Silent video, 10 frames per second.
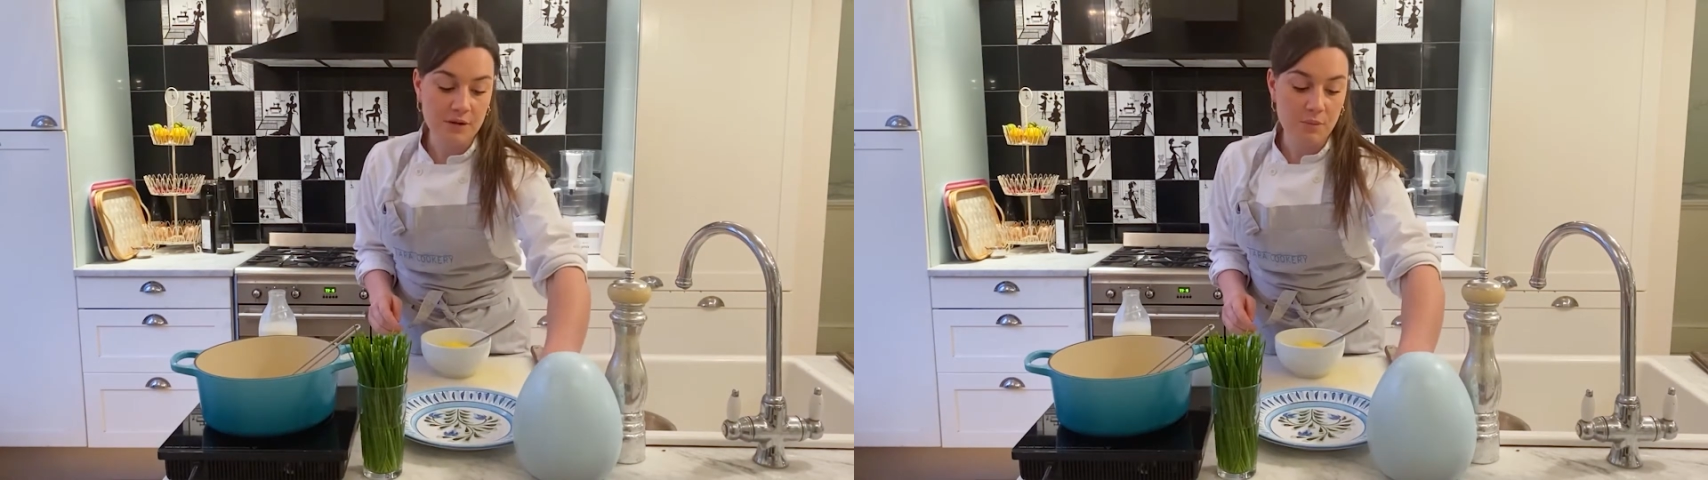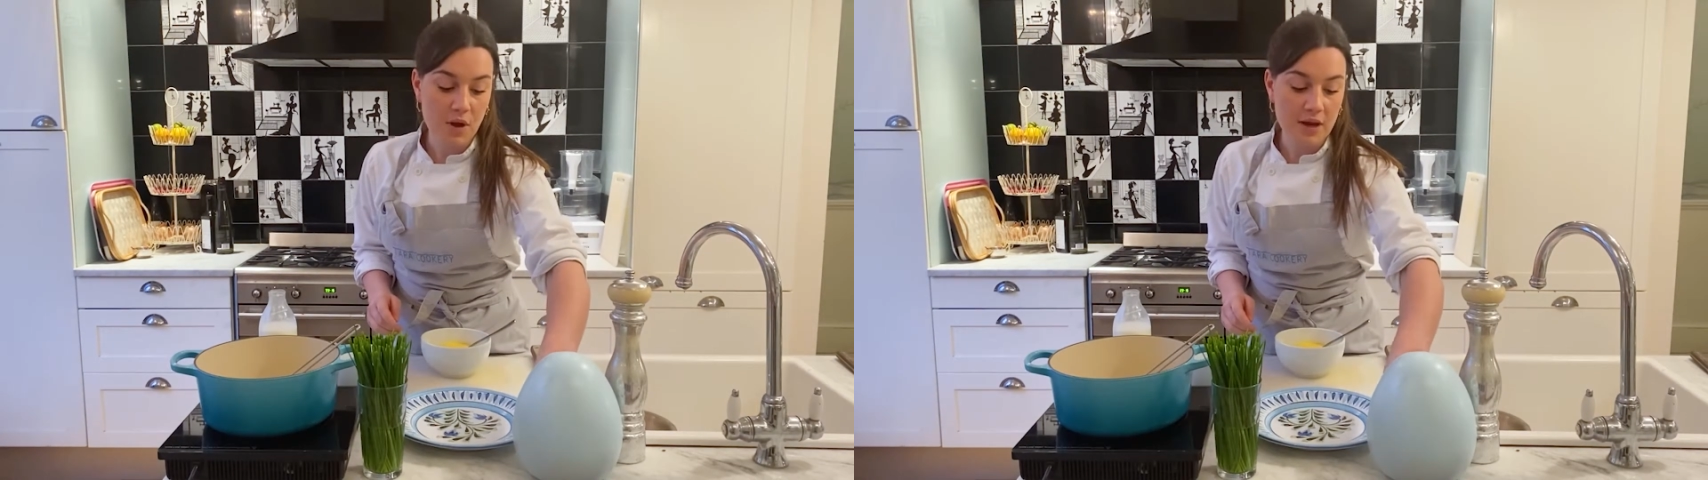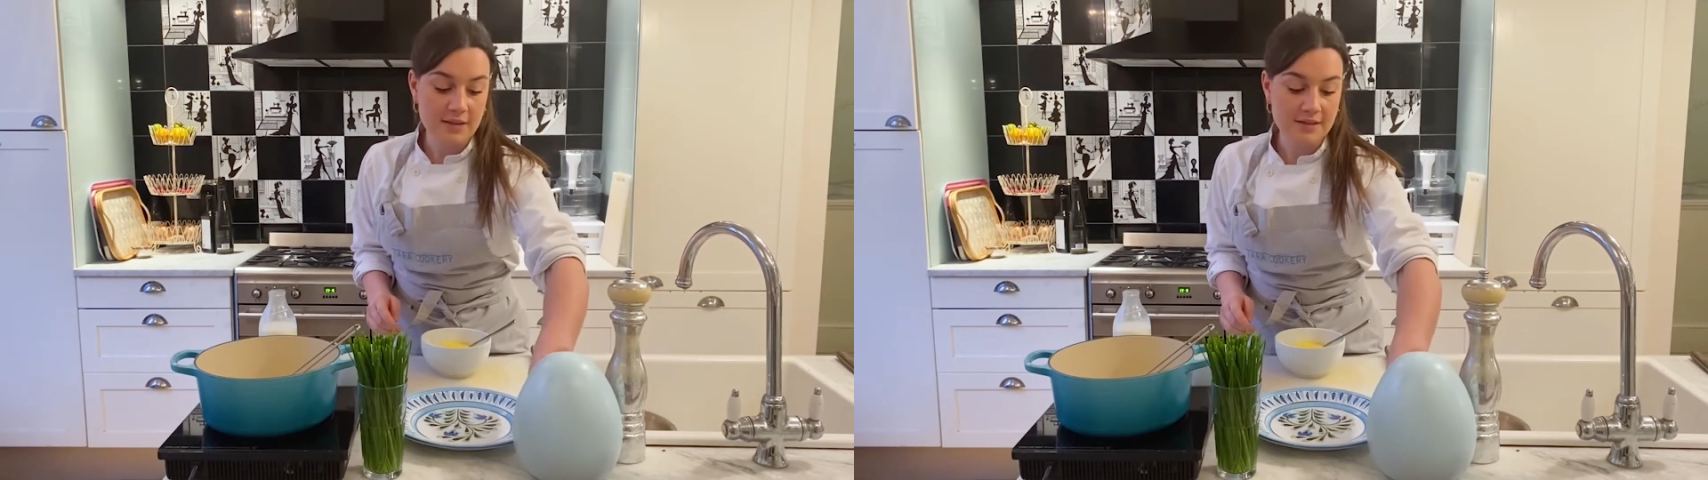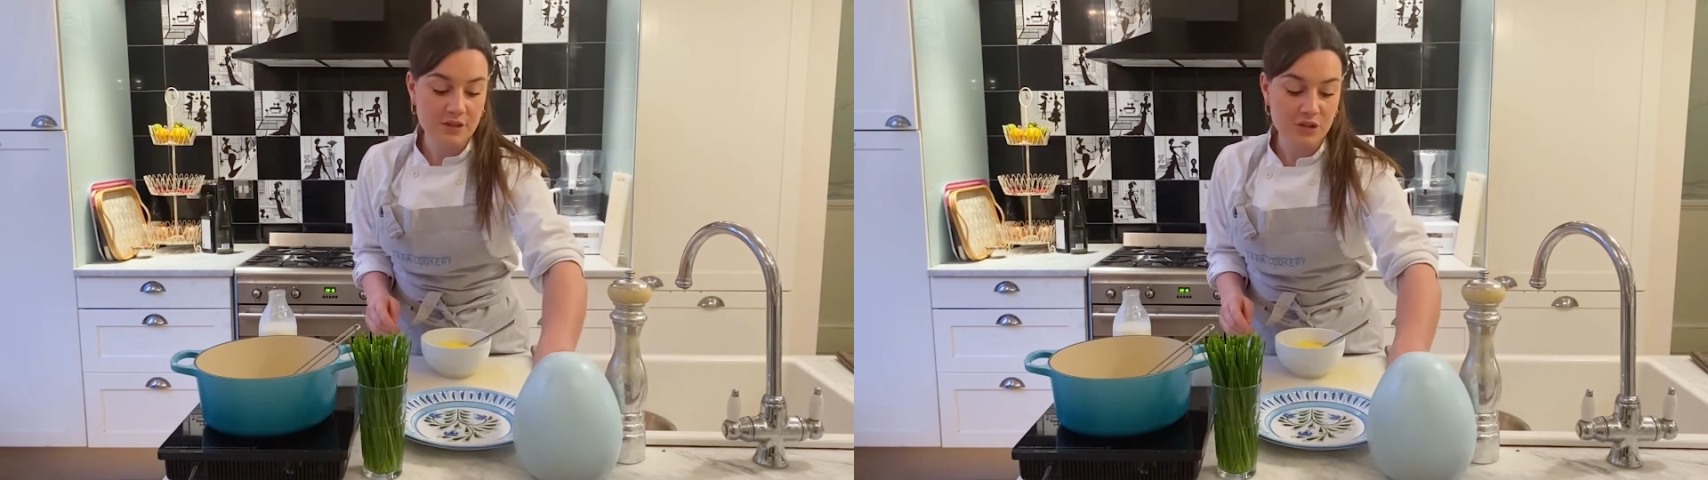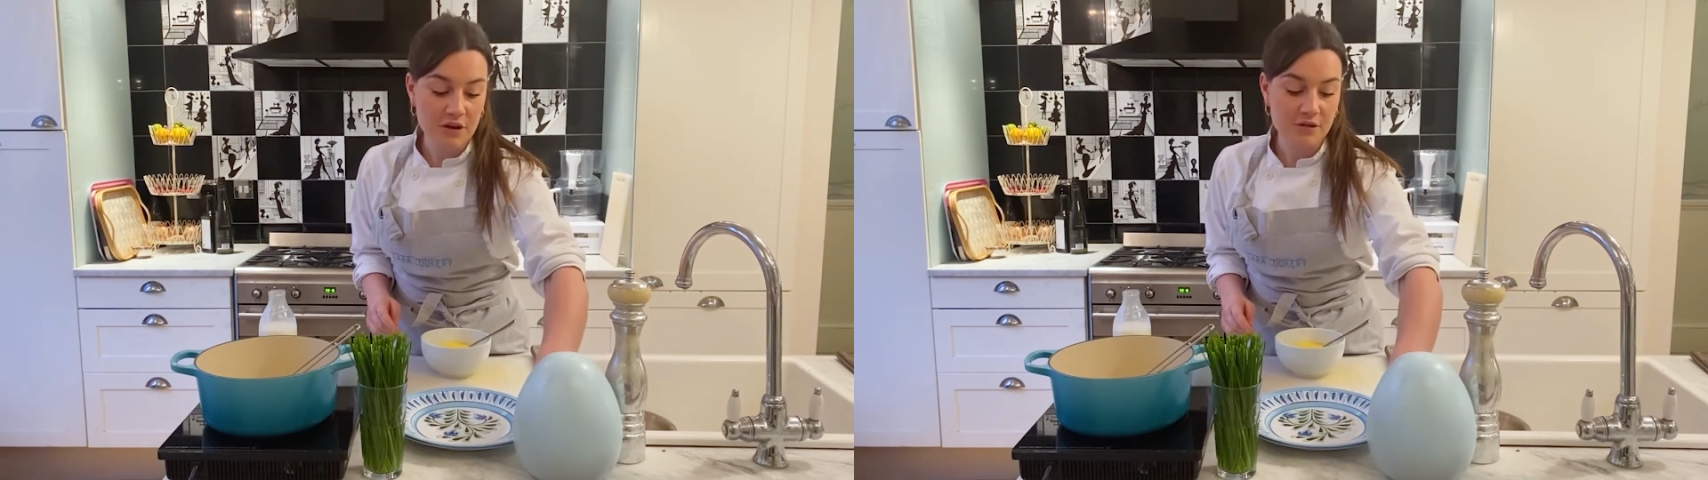And when I say
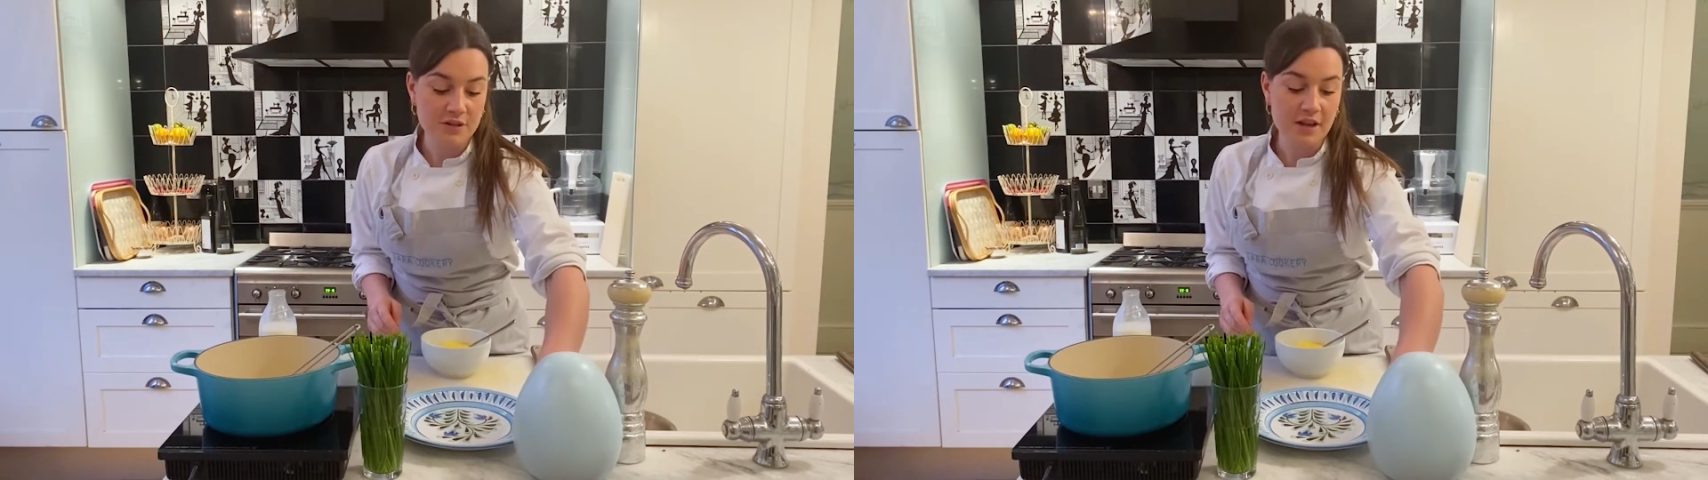generous,